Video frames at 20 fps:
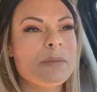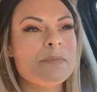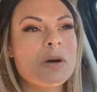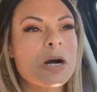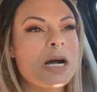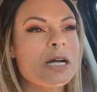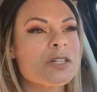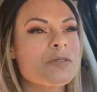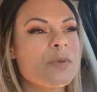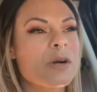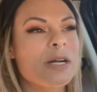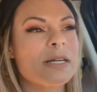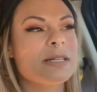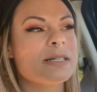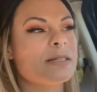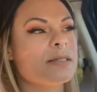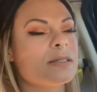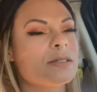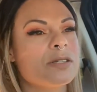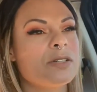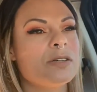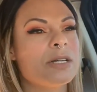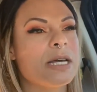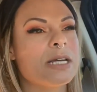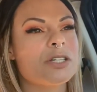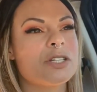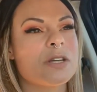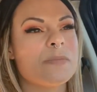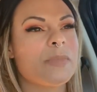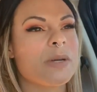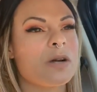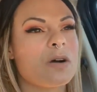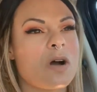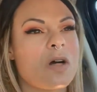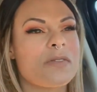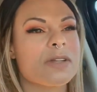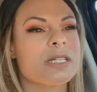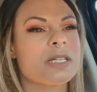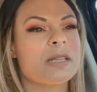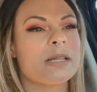And Poshmark is two-day shipping
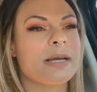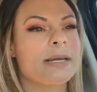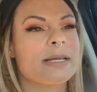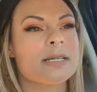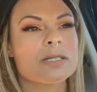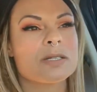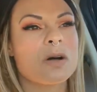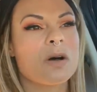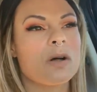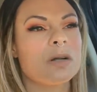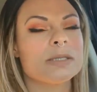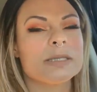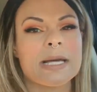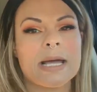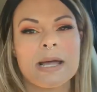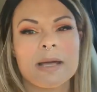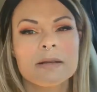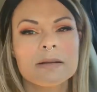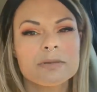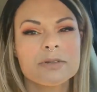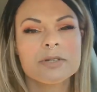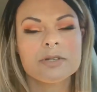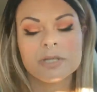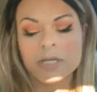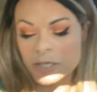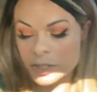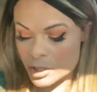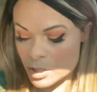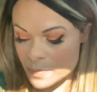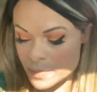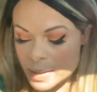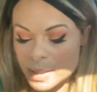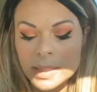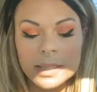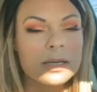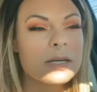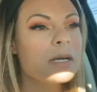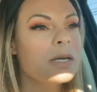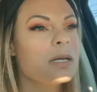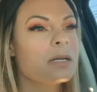all the time. Like, it's all-day two-day
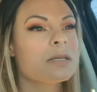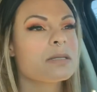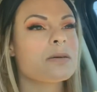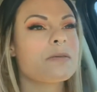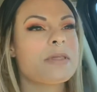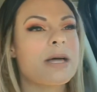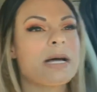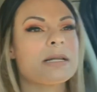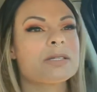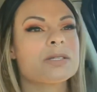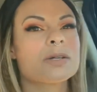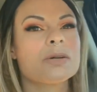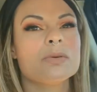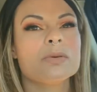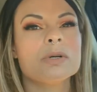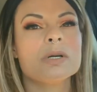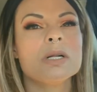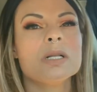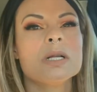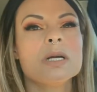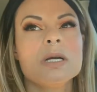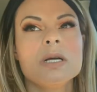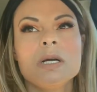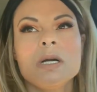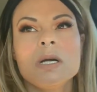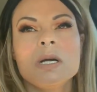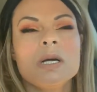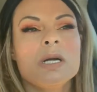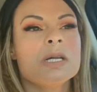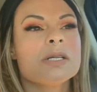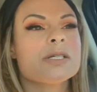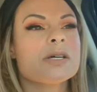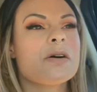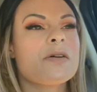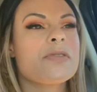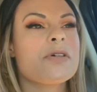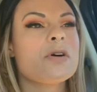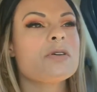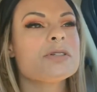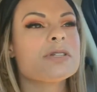shipping. So that's cool.
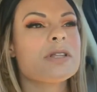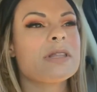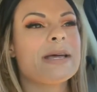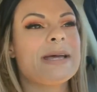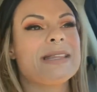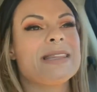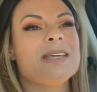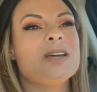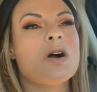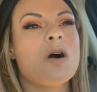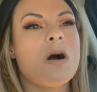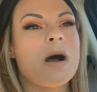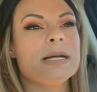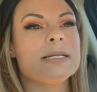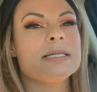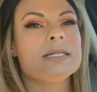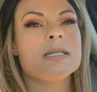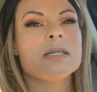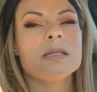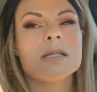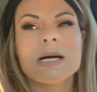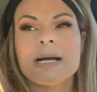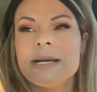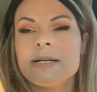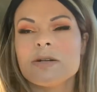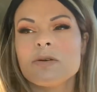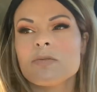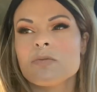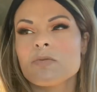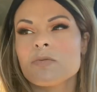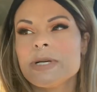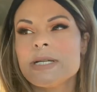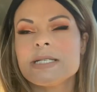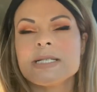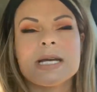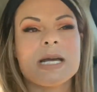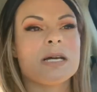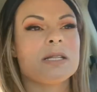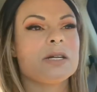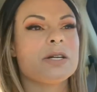So those are, like, the online
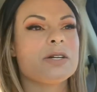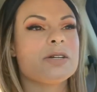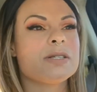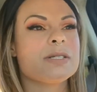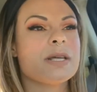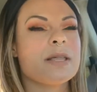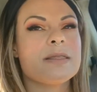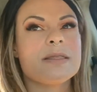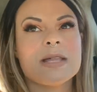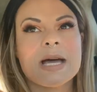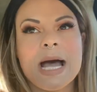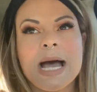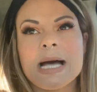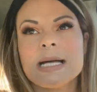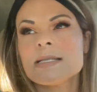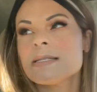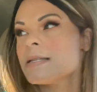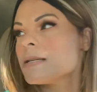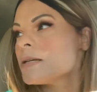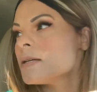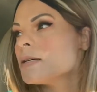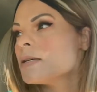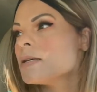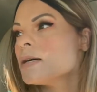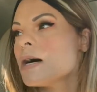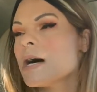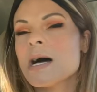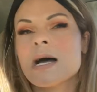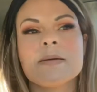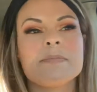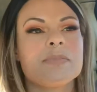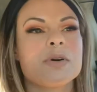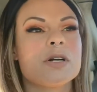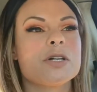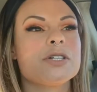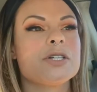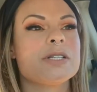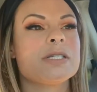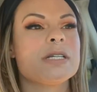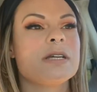retailers that I'm
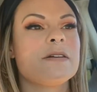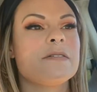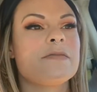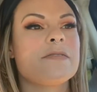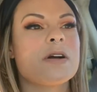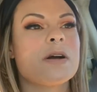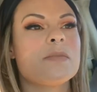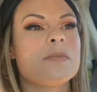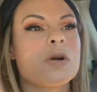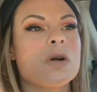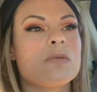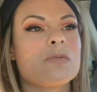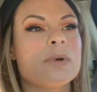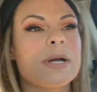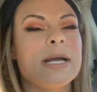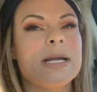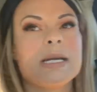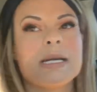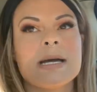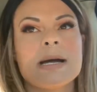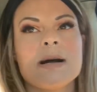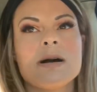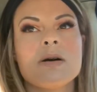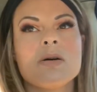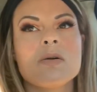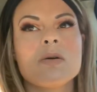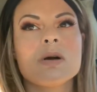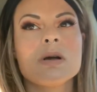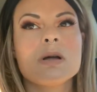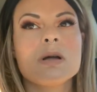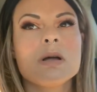purchasing from right now.